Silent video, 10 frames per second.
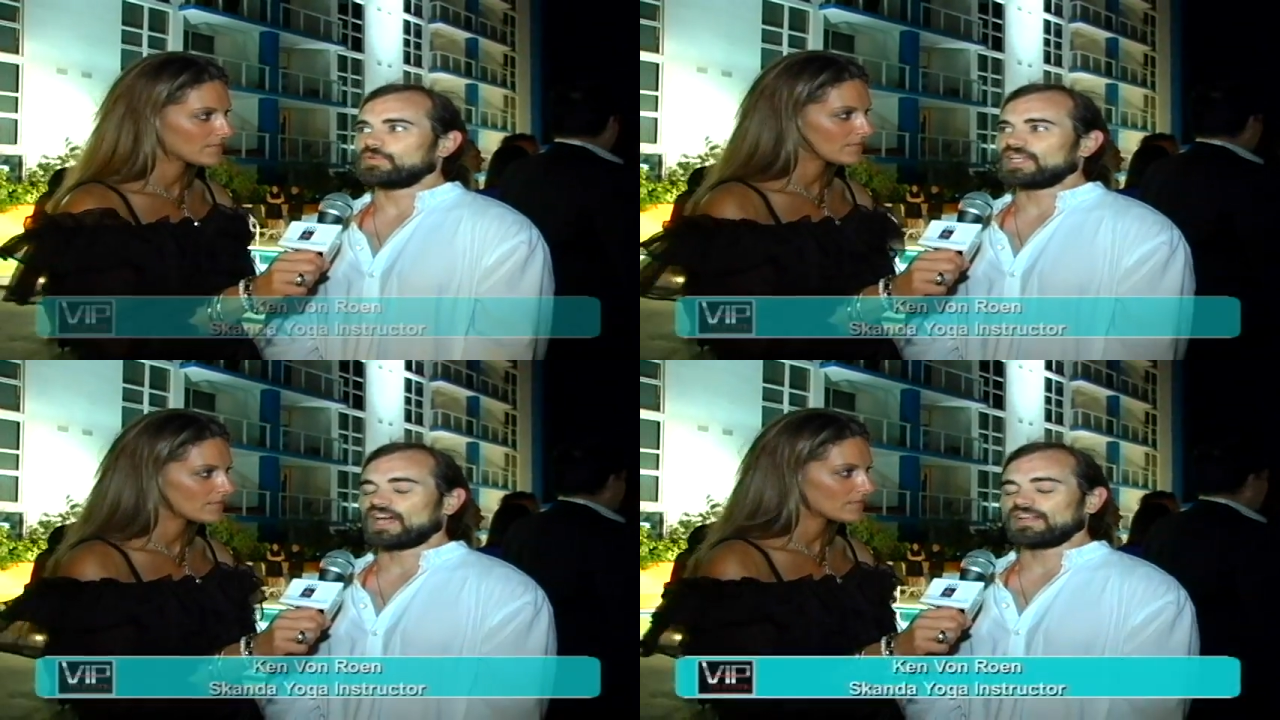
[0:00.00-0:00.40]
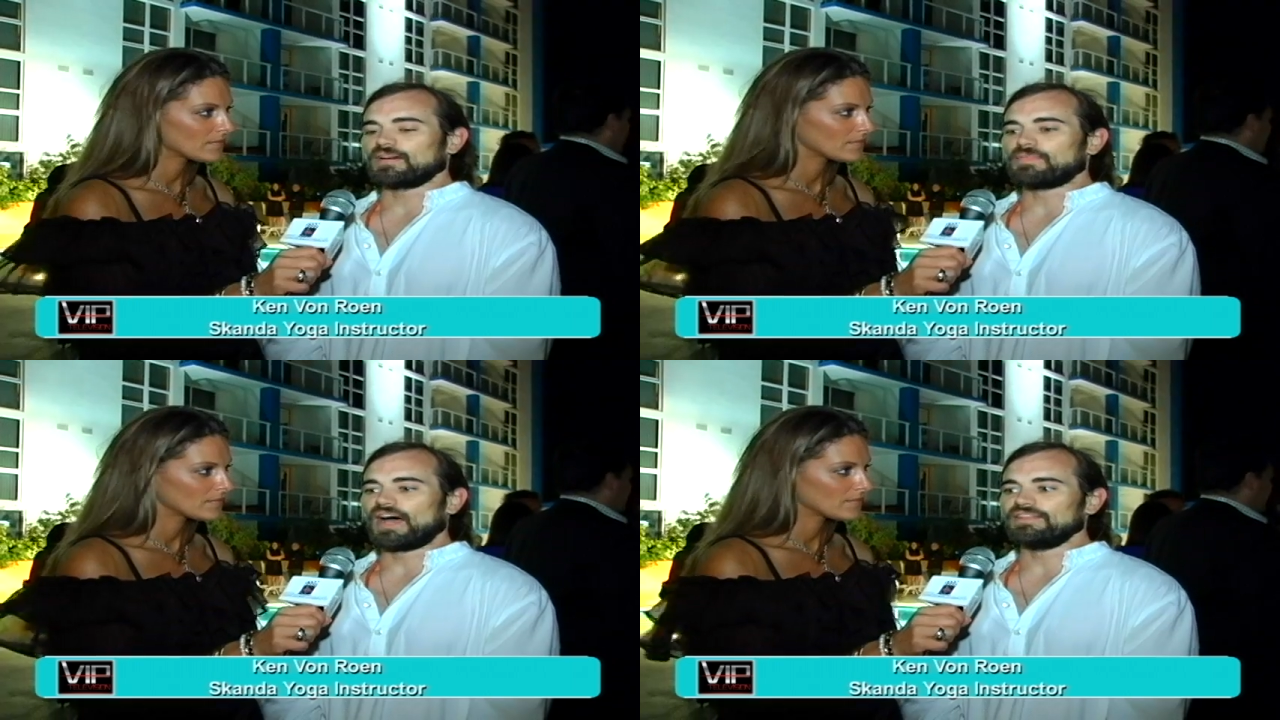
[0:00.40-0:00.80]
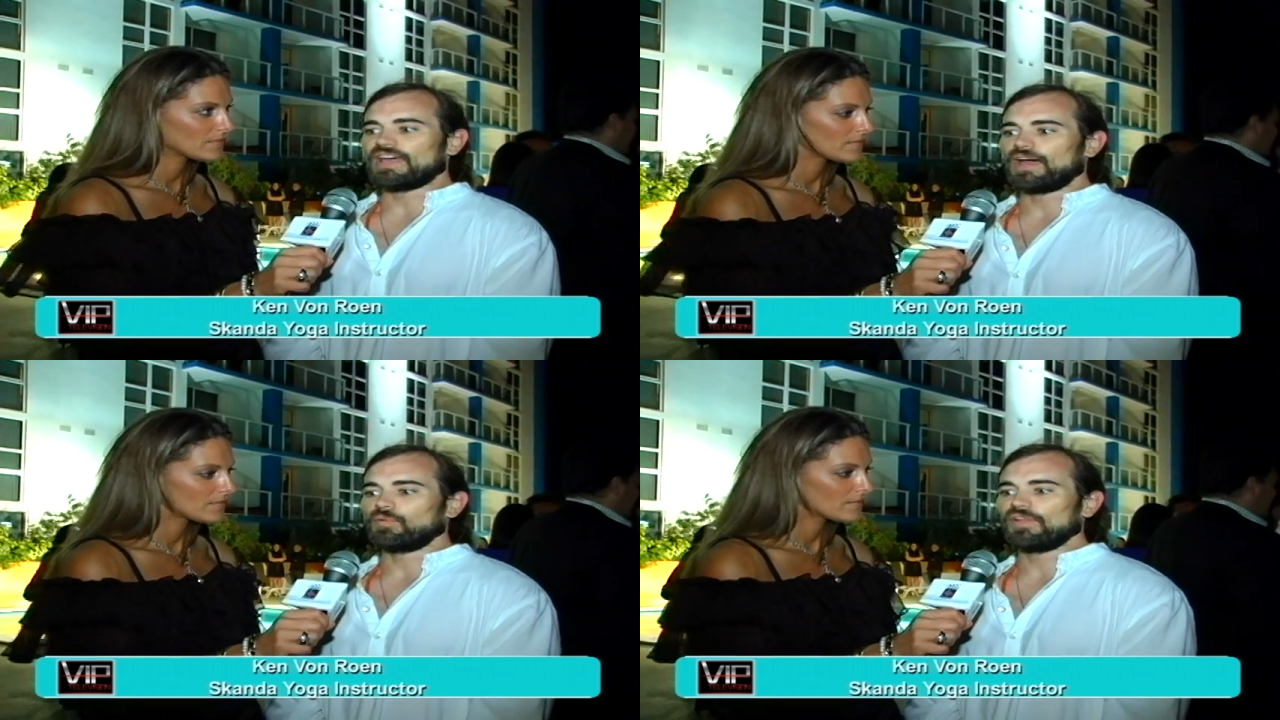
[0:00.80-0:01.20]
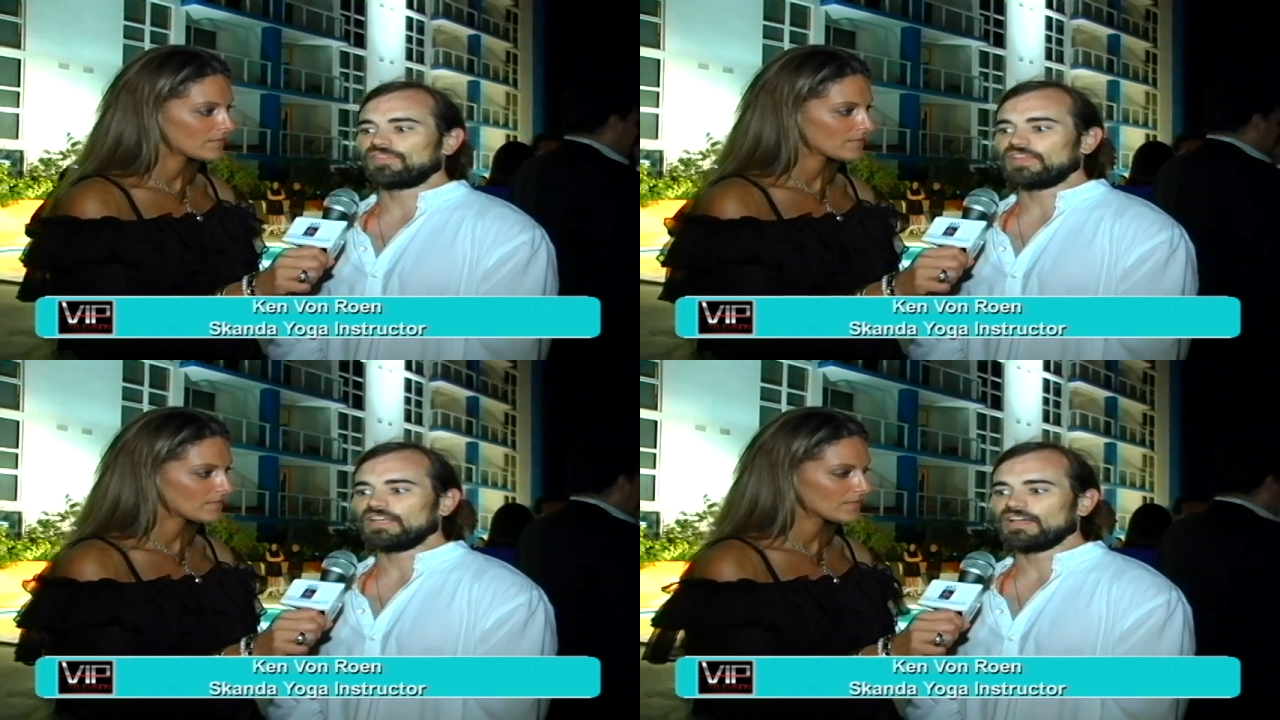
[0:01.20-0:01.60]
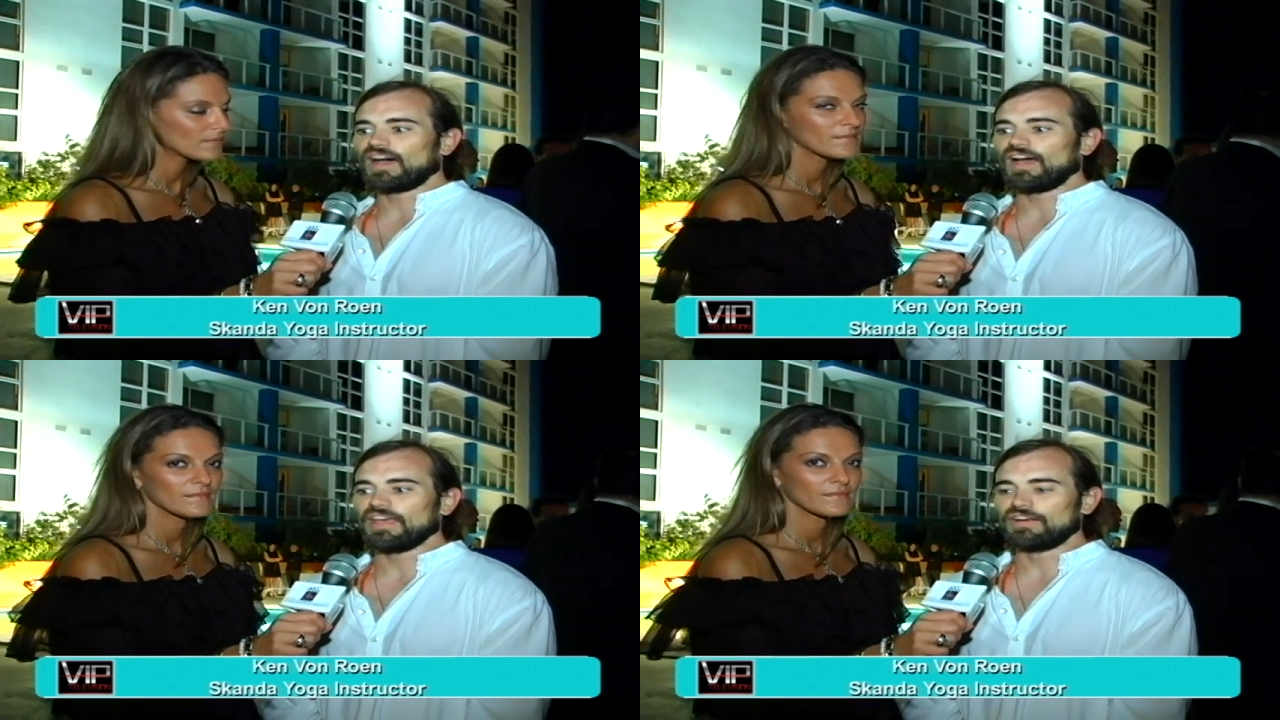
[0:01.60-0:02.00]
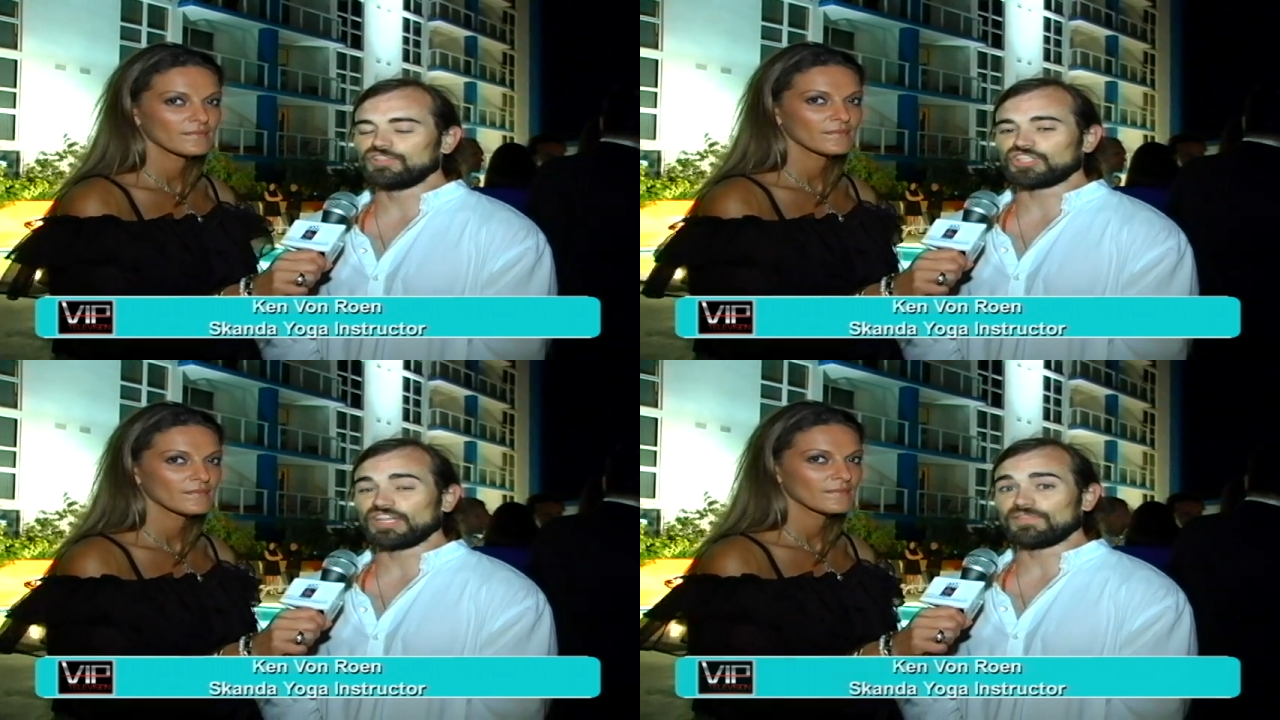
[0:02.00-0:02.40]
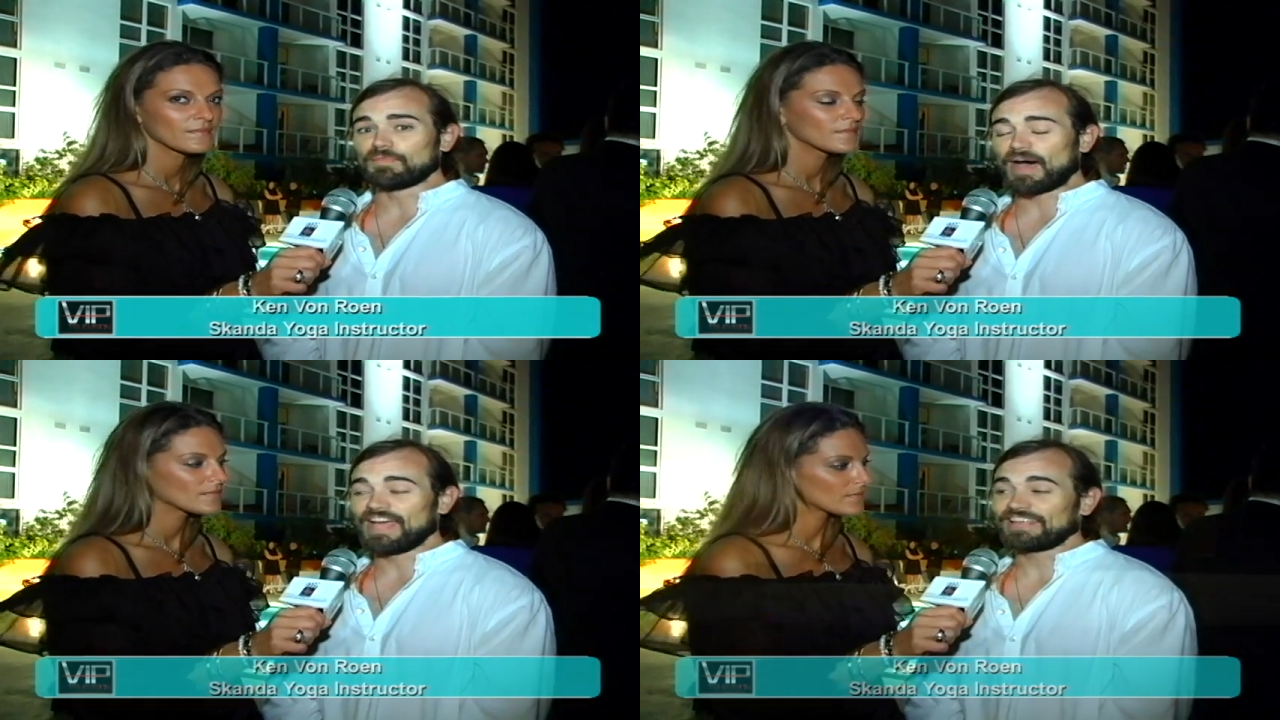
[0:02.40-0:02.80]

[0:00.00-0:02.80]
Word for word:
Speaker 1: we kind of combine that with the uh, energy of the Maya